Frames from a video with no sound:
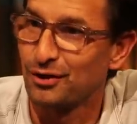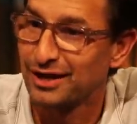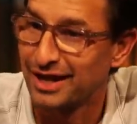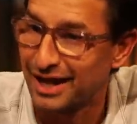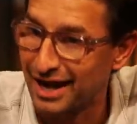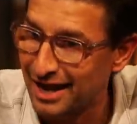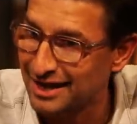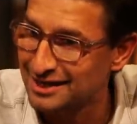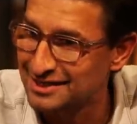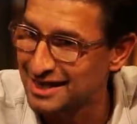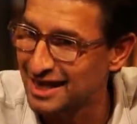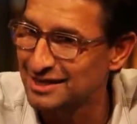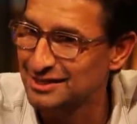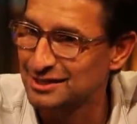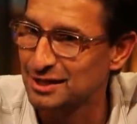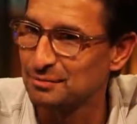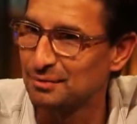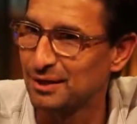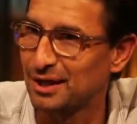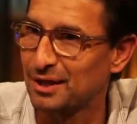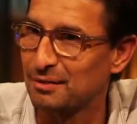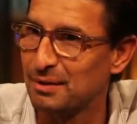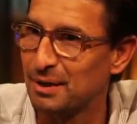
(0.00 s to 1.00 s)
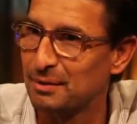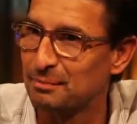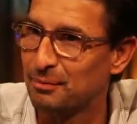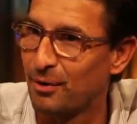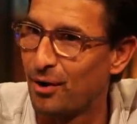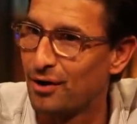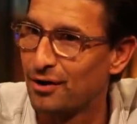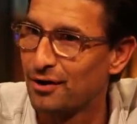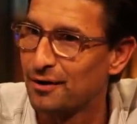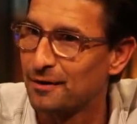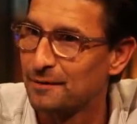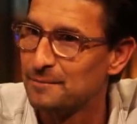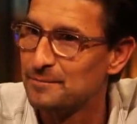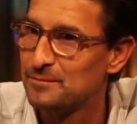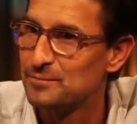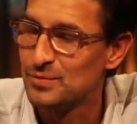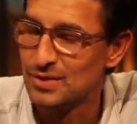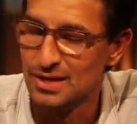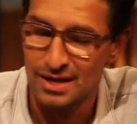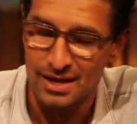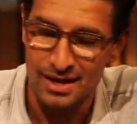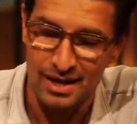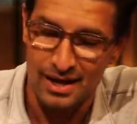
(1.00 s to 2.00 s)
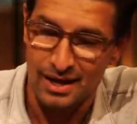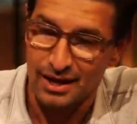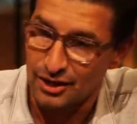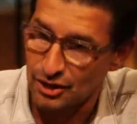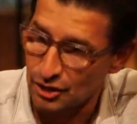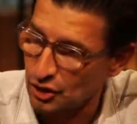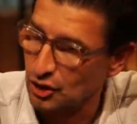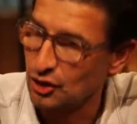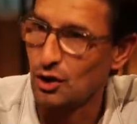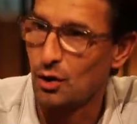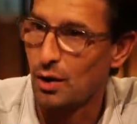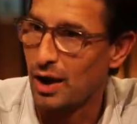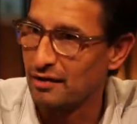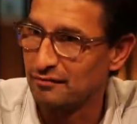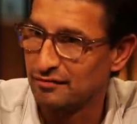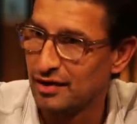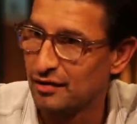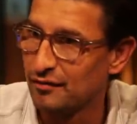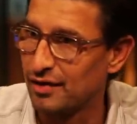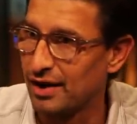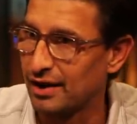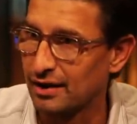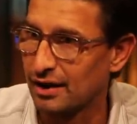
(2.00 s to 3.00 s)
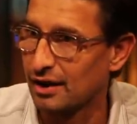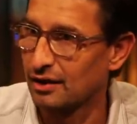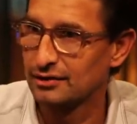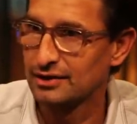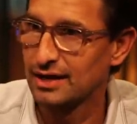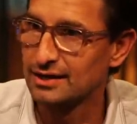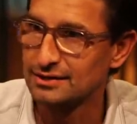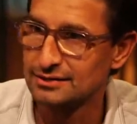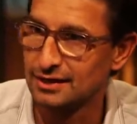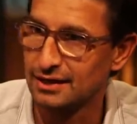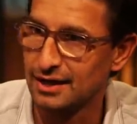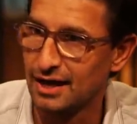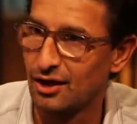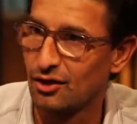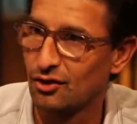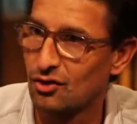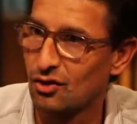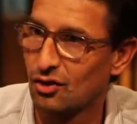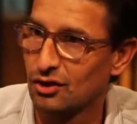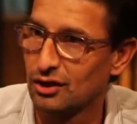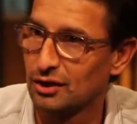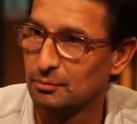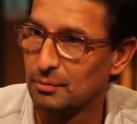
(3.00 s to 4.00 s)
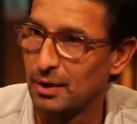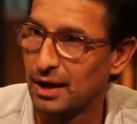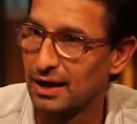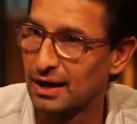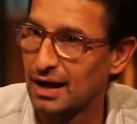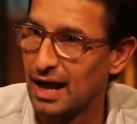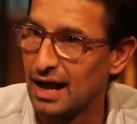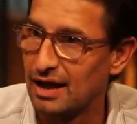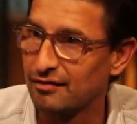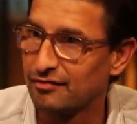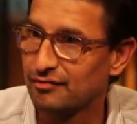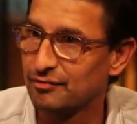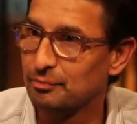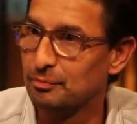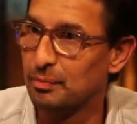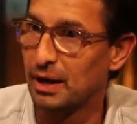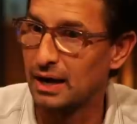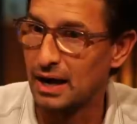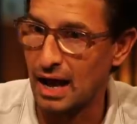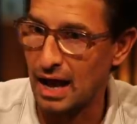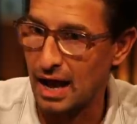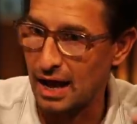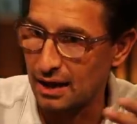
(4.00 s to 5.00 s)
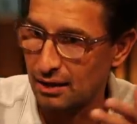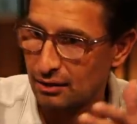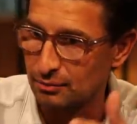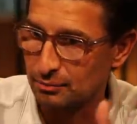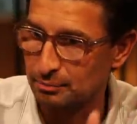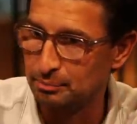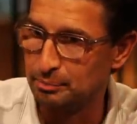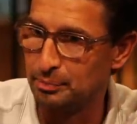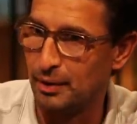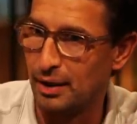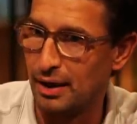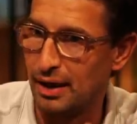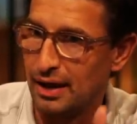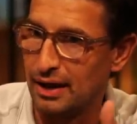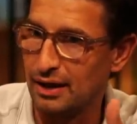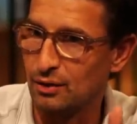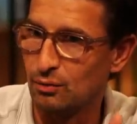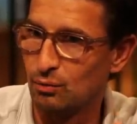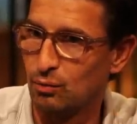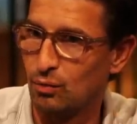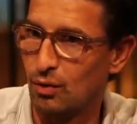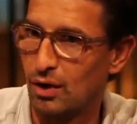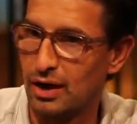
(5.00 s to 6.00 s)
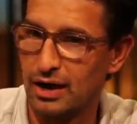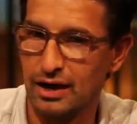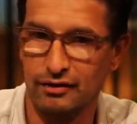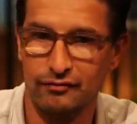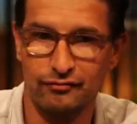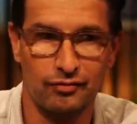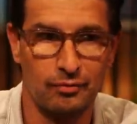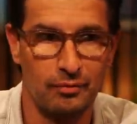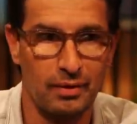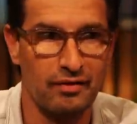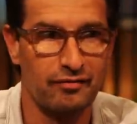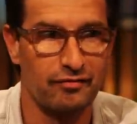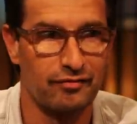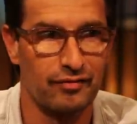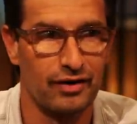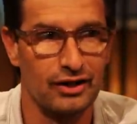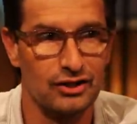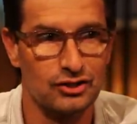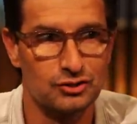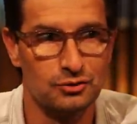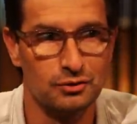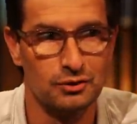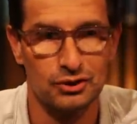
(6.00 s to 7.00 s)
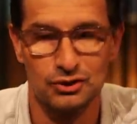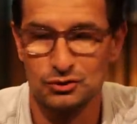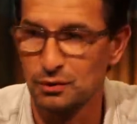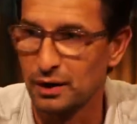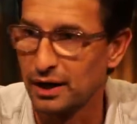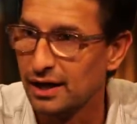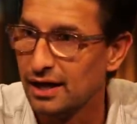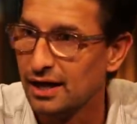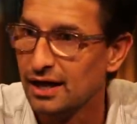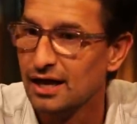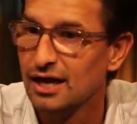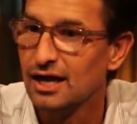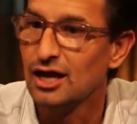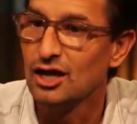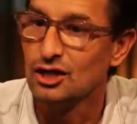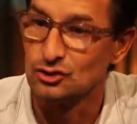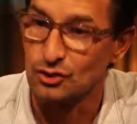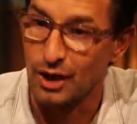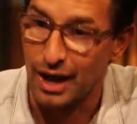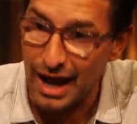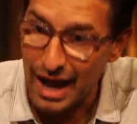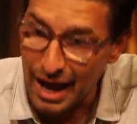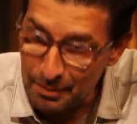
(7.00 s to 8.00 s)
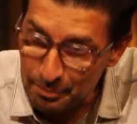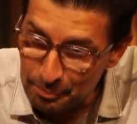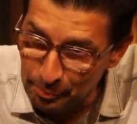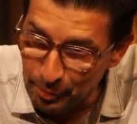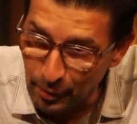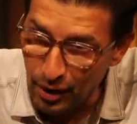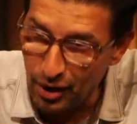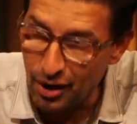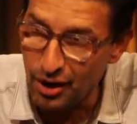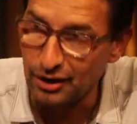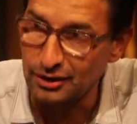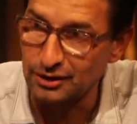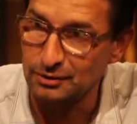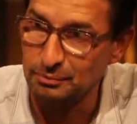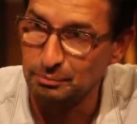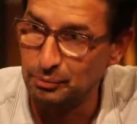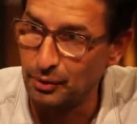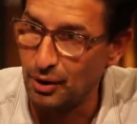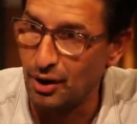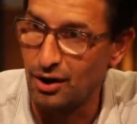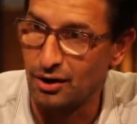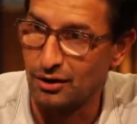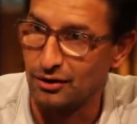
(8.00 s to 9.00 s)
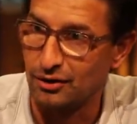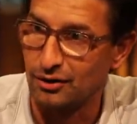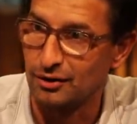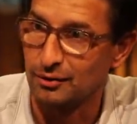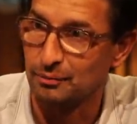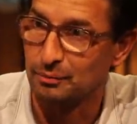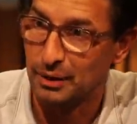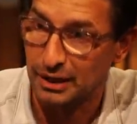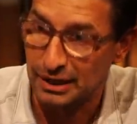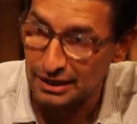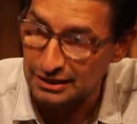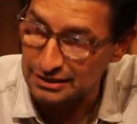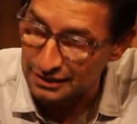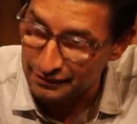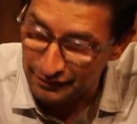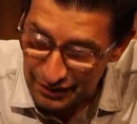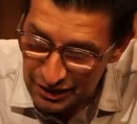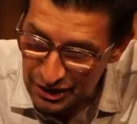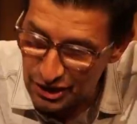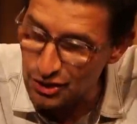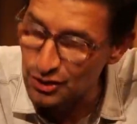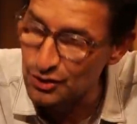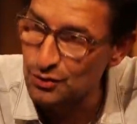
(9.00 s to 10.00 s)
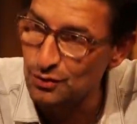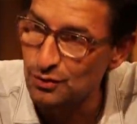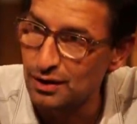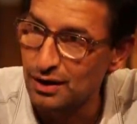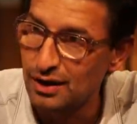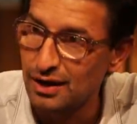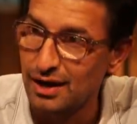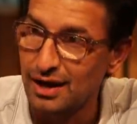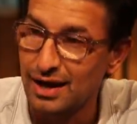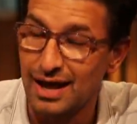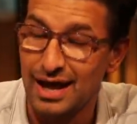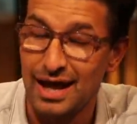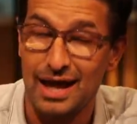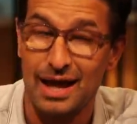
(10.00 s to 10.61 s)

You Can have I say done something that. About Bonner? Yeah, please. You know, I've never had, tasted alcohol yes, in yeah, my yeah, life, yeah, yeah. but I'll buy wine for my friends. For your friends. Enjoy. I bought Bonner because of you. Yeah.